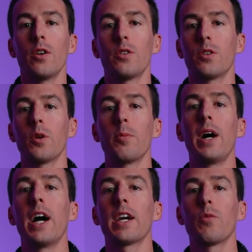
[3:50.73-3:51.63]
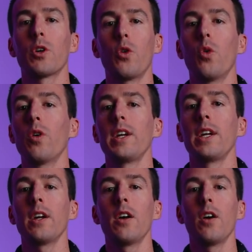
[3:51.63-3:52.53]
So we're back and
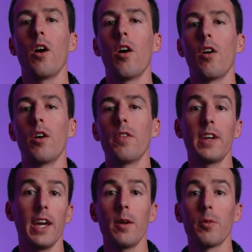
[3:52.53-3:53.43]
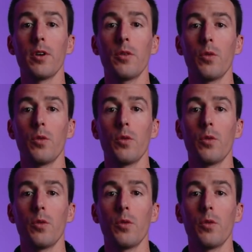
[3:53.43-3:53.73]
recording on the camera